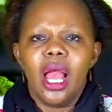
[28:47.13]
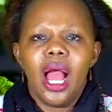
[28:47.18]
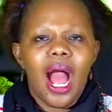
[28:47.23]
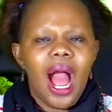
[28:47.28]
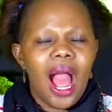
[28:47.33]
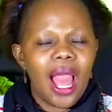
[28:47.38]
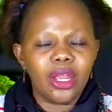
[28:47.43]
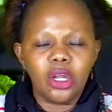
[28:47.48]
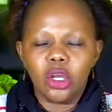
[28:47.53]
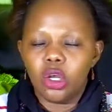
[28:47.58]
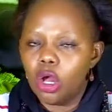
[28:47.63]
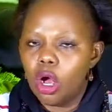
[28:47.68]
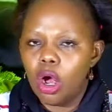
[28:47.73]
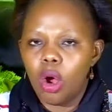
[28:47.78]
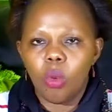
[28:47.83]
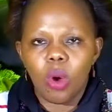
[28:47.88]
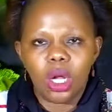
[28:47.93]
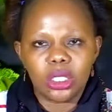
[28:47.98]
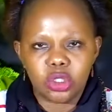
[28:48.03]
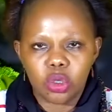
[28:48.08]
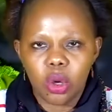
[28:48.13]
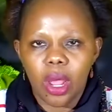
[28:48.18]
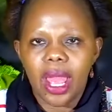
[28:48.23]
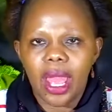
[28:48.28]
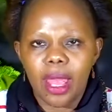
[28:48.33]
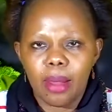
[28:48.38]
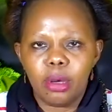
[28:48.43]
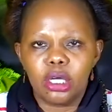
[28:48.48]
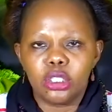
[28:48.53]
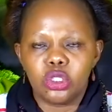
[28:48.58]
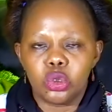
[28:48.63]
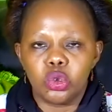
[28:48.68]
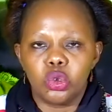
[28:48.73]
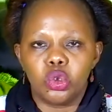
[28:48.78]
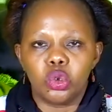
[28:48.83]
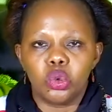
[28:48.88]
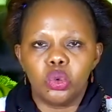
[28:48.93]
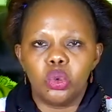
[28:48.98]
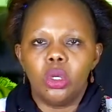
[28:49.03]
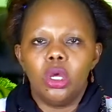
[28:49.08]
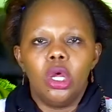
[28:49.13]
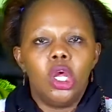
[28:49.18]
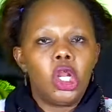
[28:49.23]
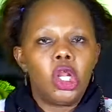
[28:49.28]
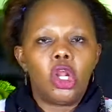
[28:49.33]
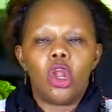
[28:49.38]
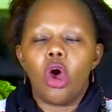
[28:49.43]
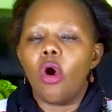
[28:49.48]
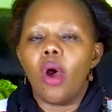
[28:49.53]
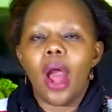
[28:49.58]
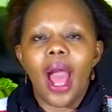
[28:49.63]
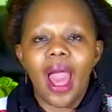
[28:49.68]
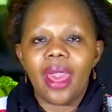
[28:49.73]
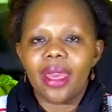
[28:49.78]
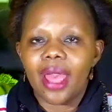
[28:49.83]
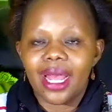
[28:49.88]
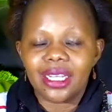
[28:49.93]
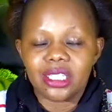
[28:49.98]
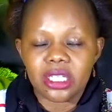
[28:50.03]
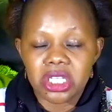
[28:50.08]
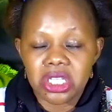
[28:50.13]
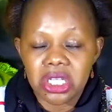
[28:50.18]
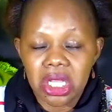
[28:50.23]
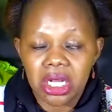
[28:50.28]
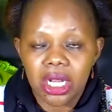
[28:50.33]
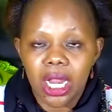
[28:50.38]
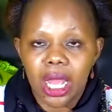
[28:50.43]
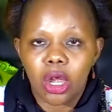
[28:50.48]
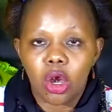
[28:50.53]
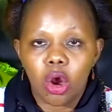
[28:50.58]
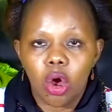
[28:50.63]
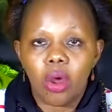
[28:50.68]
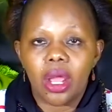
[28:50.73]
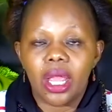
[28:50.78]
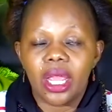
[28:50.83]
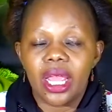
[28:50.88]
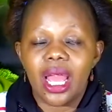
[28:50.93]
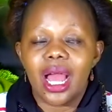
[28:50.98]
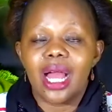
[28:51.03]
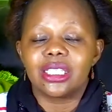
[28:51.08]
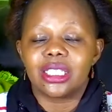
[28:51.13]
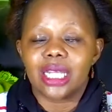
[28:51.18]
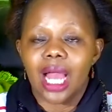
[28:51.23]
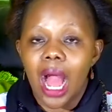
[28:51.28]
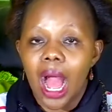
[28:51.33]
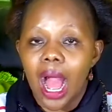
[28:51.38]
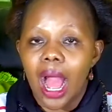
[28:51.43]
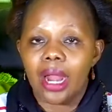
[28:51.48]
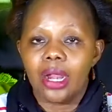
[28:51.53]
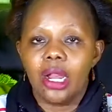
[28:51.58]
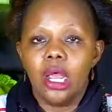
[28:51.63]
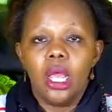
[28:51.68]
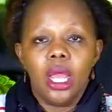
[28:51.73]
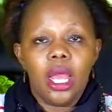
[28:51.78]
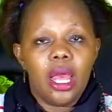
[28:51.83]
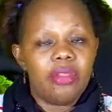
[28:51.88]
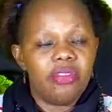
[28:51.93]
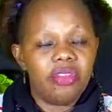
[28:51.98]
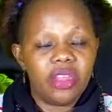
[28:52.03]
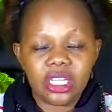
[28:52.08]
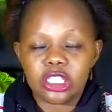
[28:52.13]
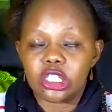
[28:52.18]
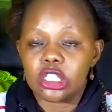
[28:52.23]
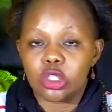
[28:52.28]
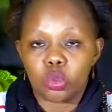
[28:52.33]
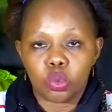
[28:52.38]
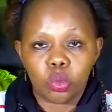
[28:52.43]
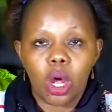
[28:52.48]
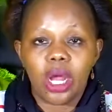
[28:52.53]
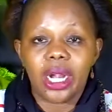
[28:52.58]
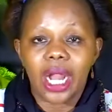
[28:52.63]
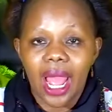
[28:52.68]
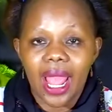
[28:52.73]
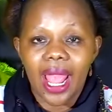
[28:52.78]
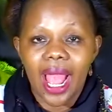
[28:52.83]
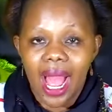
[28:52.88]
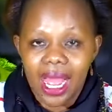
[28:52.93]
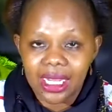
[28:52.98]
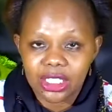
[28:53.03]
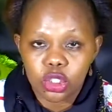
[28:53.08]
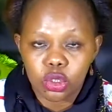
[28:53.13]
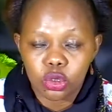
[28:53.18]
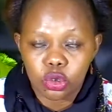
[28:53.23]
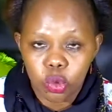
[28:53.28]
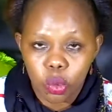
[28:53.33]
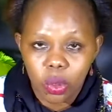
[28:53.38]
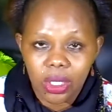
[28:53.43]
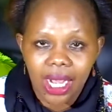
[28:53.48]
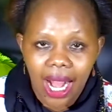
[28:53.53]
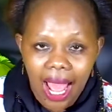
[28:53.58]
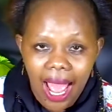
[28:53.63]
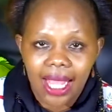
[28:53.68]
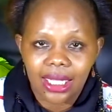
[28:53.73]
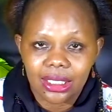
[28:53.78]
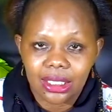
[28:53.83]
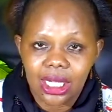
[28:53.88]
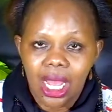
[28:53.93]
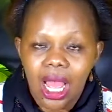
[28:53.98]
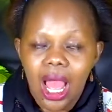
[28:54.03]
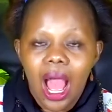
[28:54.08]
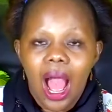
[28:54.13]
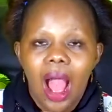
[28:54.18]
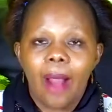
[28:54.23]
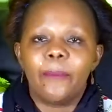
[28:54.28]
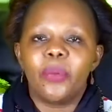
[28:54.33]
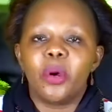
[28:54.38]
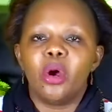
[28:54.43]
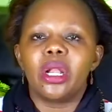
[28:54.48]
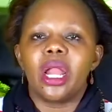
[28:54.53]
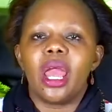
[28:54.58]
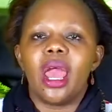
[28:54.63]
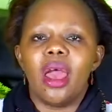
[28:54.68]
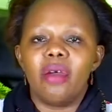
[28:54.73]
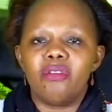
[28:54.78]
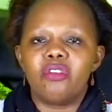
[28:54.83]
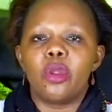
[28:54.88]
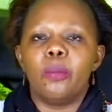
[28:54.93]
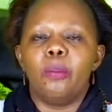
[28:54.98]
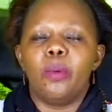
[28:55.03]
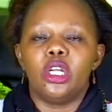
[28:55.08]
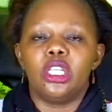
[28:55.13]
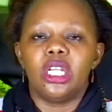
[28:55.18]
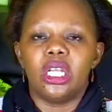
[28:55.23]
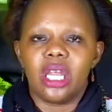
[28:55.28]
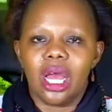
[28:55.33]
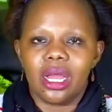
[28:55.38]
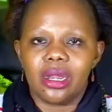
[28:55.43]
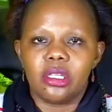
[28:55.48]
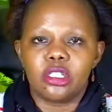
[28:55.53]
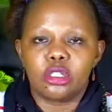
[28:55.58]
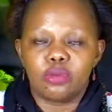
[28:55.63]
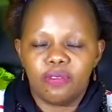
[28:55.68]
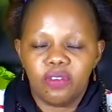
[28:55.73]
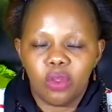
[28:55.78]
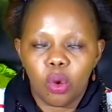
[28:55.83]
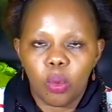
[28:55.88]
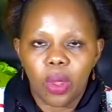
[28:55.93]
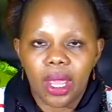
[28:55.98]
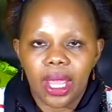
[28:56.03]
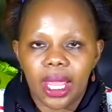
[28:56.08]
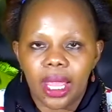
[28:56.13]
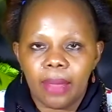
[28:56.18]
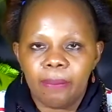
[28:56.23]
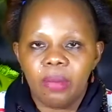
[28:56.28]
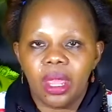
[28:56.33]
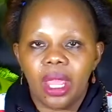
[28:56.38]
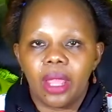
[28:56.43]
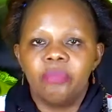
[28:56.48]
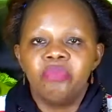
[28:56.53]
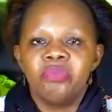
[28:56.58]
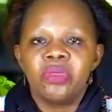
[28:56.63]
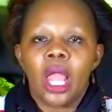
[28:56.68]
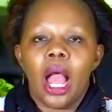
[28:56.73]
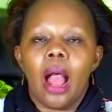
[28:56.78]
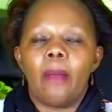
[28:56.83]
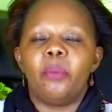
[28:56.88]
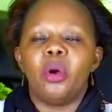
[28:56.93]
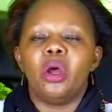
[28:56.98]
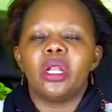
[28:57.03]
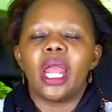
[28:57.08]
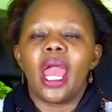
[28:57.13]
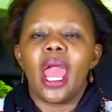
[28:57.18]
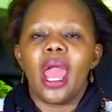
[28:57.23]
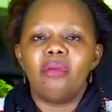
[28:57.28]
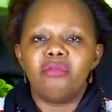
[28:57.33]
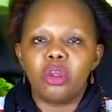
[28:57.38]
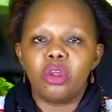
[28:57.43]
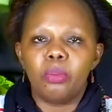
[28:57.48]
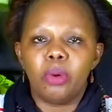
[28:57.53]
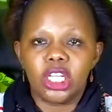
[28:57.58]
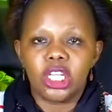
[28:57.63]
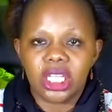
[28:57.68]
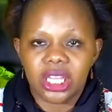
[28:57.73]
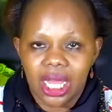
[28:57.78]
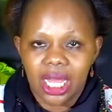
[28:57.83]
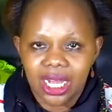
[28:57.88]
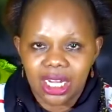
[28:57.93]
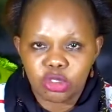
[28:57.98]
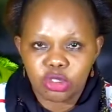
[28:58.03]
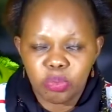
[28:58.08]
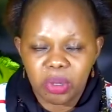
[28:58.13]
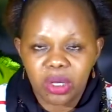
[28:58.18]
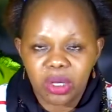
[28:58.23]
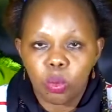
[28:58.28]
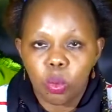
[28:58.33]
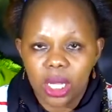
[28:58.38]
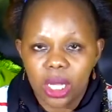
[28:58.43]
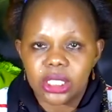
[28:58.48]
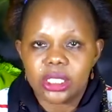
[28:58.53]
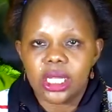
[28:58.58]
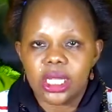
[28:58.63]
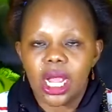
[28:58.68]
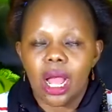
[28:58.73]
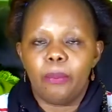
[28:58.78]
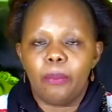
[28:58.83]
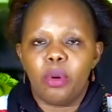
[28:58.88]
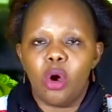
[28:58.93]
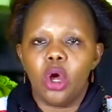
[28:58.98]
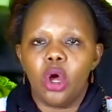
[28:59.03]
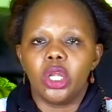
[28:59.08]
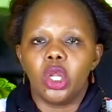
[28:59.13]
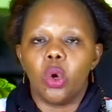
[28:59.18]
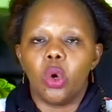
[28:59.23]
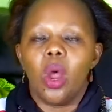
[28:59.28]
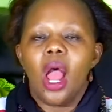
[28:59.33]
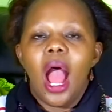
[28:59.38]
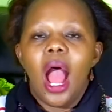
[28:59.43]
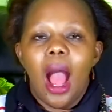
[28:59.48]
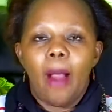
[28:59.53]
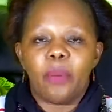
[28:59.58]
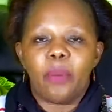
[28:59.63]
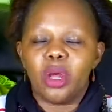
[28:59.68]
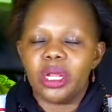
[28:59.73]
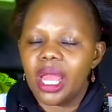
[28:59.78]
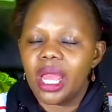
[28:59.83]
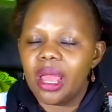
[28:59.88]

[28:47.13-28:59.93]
I know what you are able to do. No eye has seen and no ear has heard and this is what I ask tonight upon everybody that is viewing in me, upon everybody that has been waiting upon you, upon